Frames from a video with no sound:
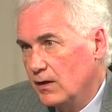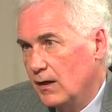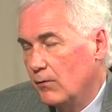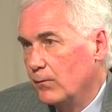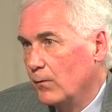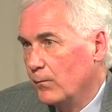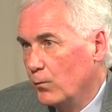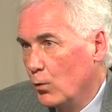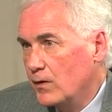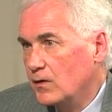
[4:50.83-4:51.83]
now for
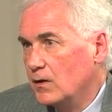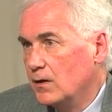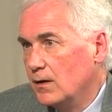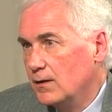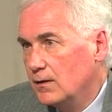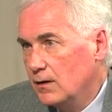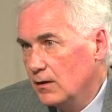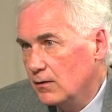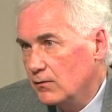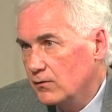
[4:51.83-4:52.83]
40
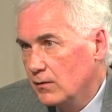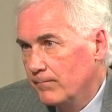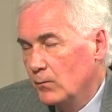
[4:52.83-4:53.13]
years.